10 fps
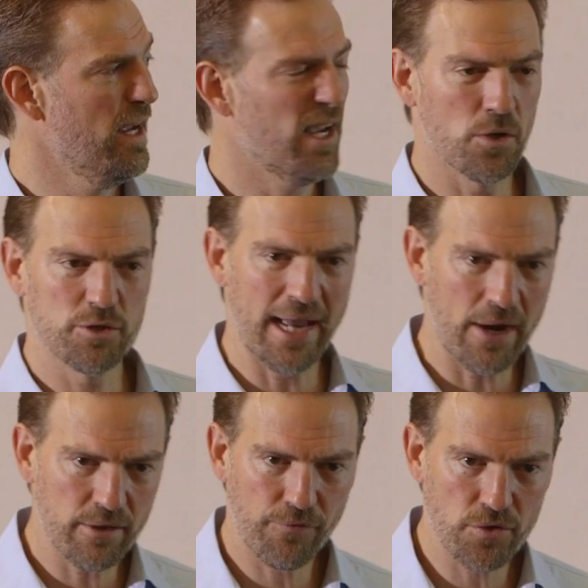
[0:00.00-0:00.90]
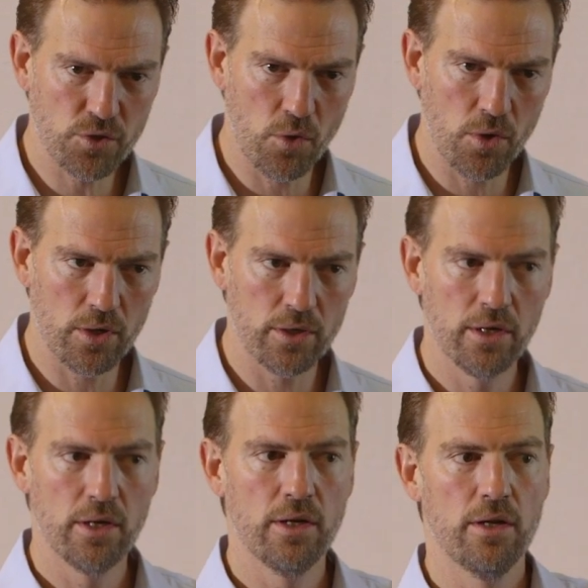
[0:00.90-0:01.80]
it goes down the first quarter,
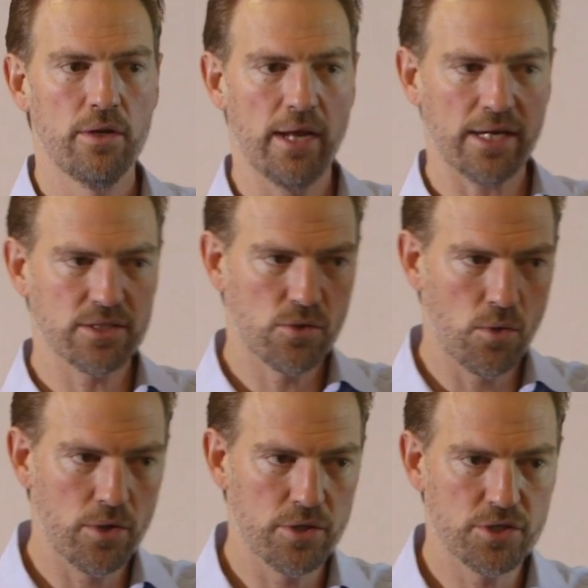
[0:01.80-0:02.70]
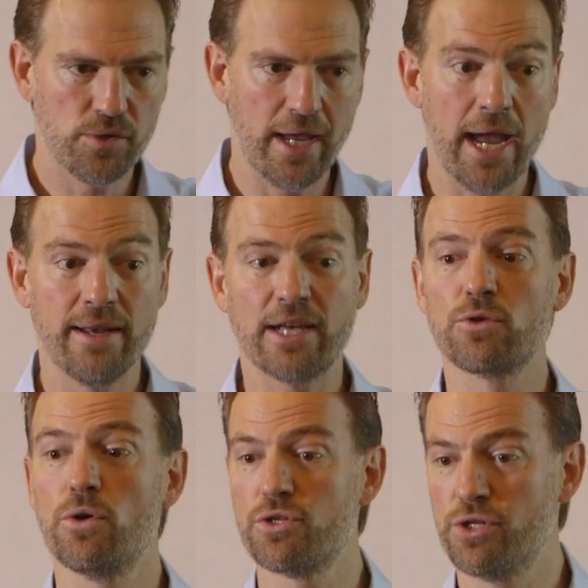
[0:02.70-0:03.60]
next quarter is okay, next
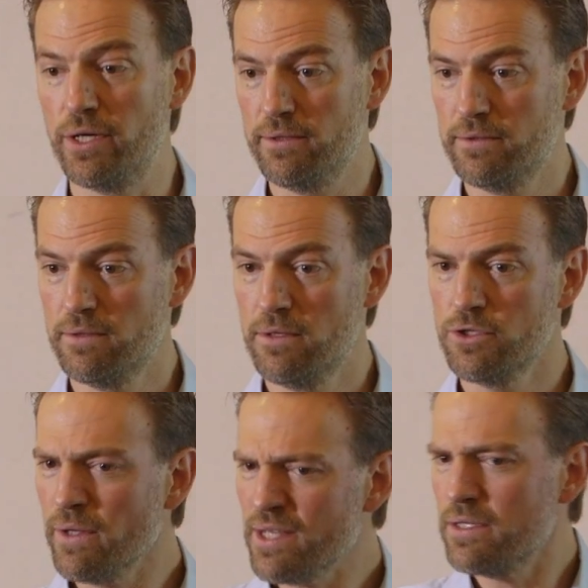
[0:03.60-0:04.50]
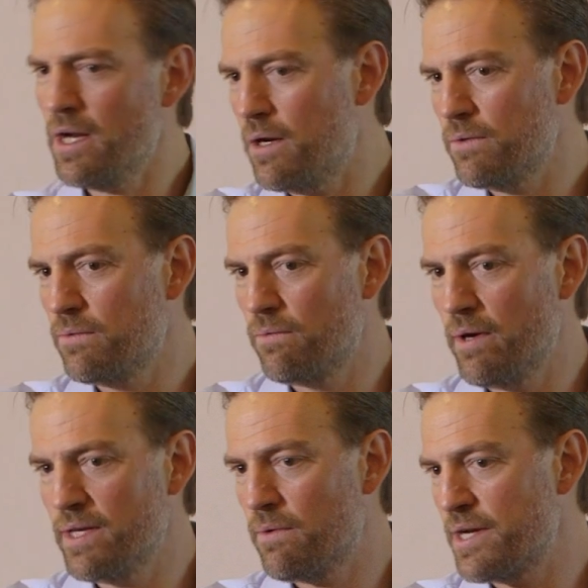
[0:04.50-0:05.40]
quarter is good. So this,
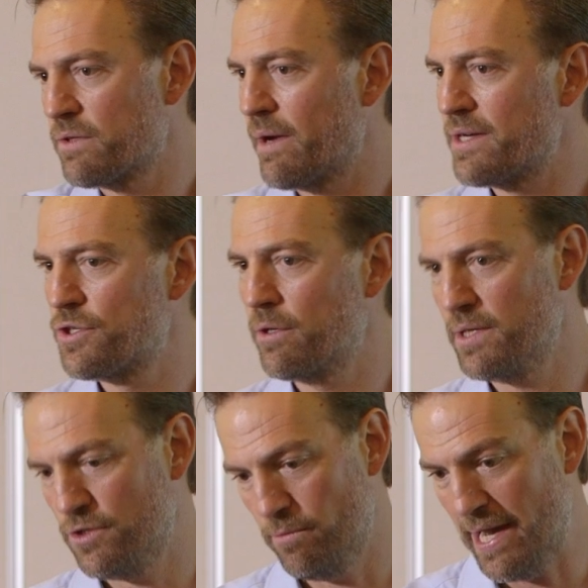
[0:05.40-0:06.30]
rising rates shouldn't be too